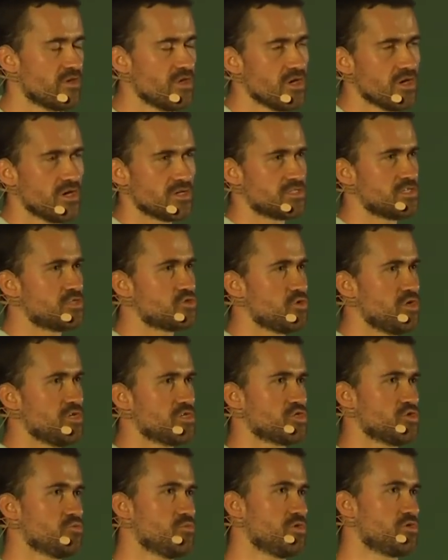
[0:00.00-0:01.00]
a
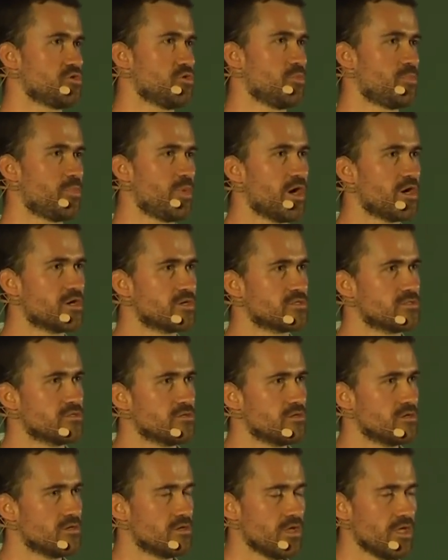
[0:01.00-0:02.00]
situation with your
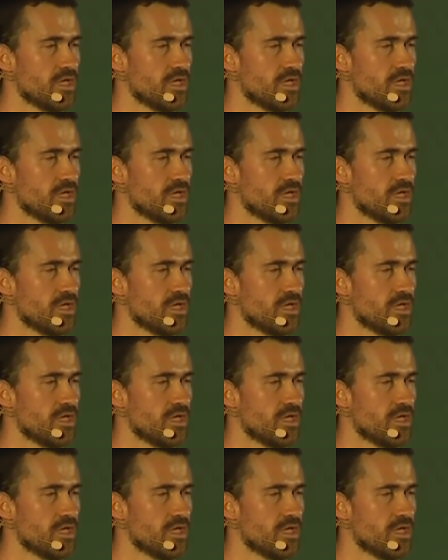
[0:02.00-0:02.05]
partner,